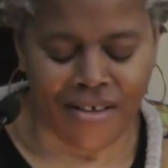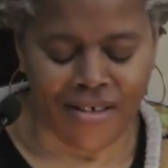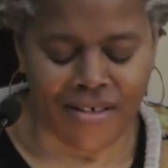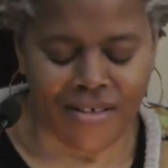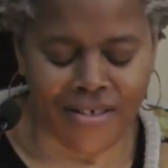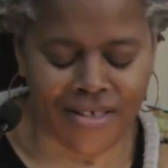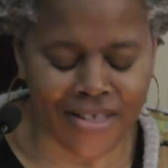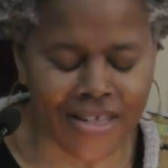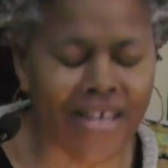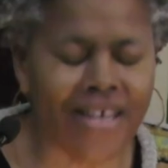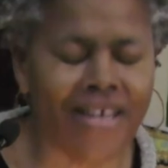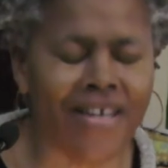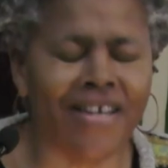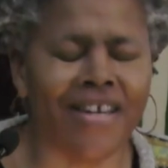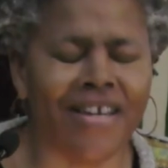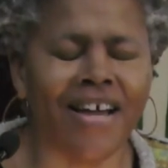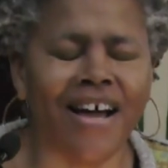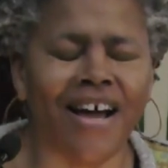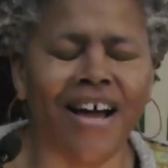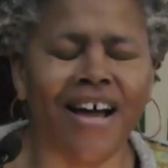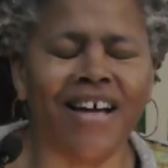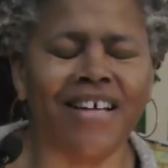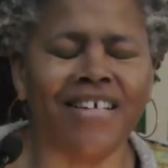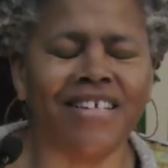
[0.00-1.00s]
Send
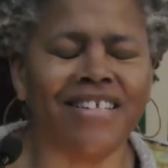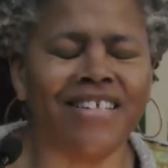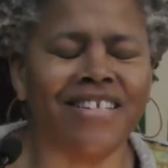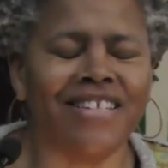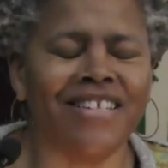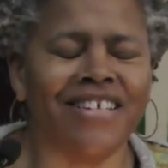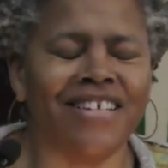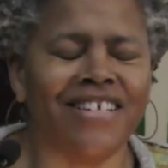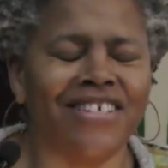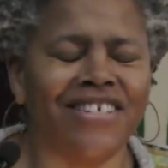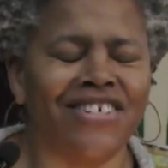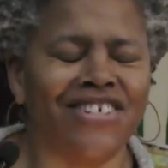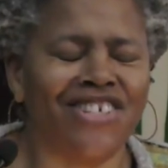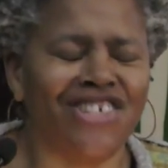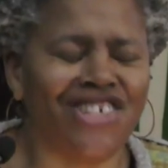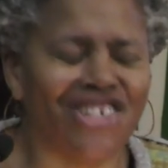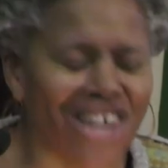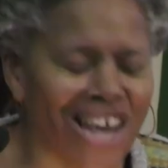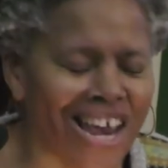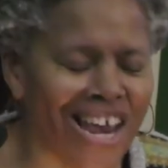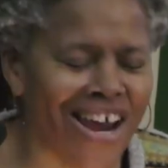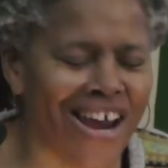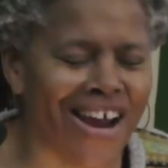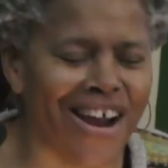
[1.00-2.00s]
us to
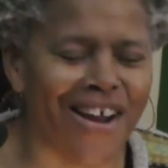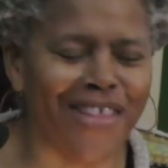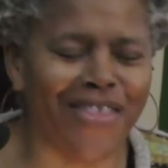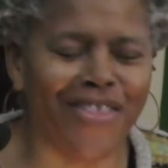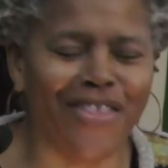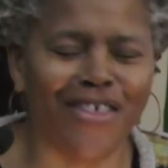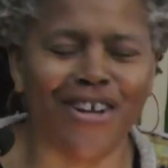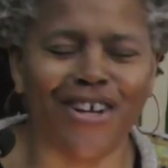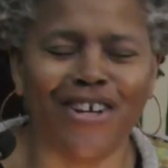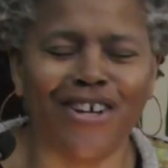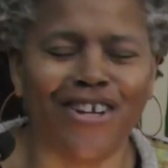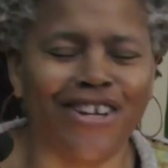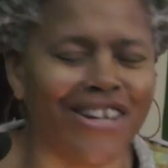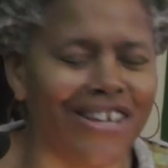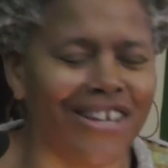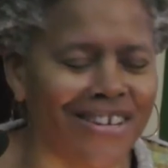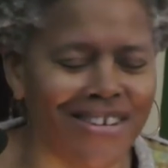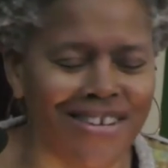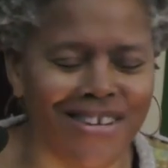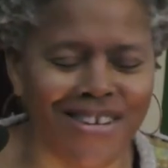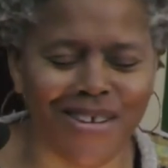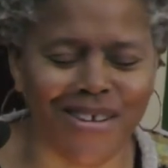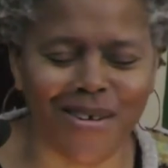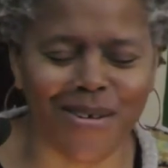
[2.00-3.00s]
share the
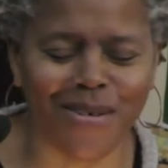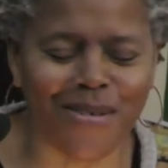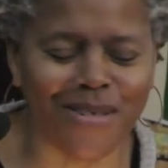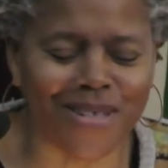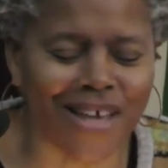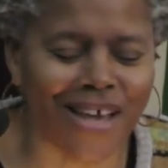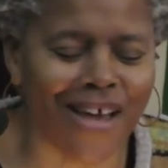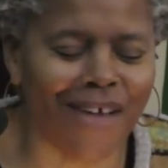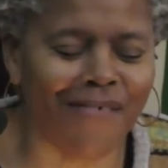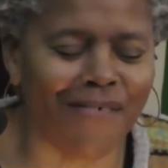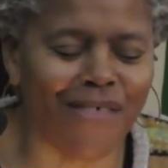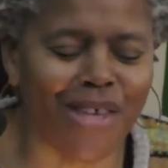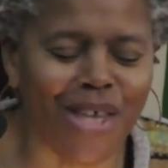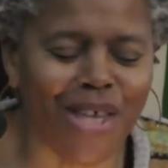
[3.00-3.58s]
good news of